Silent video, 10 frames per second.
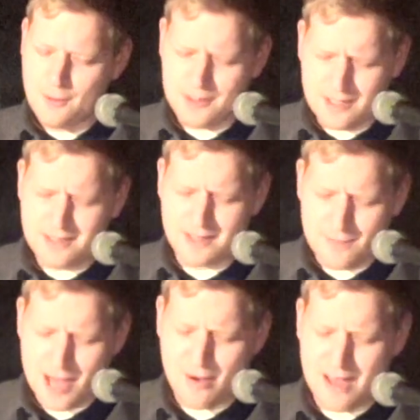which he'd
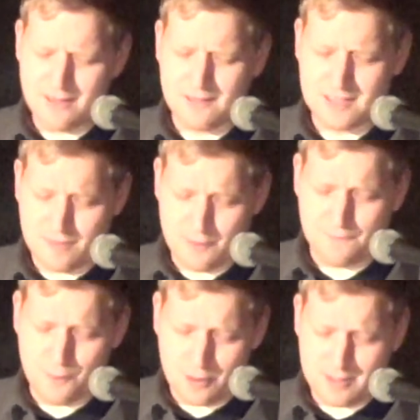somehow had the
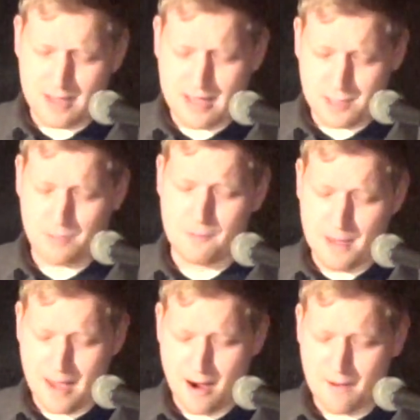foresight to
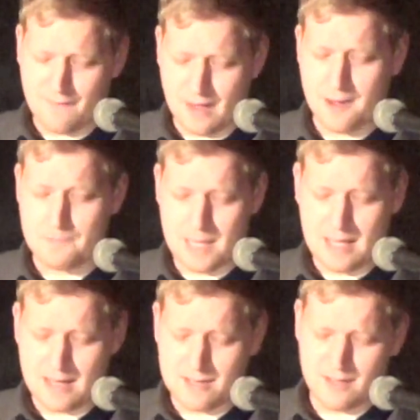prepare via a
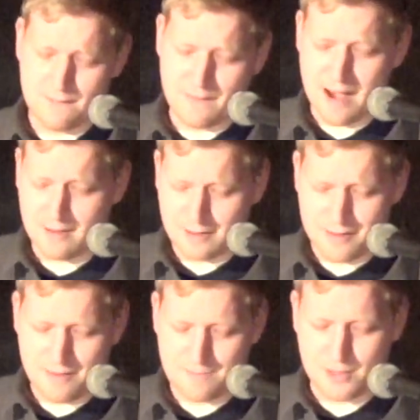PNG file
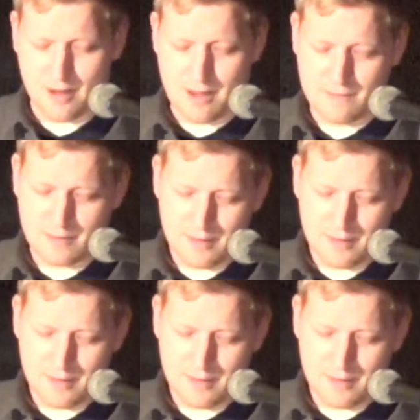on a thumb drive.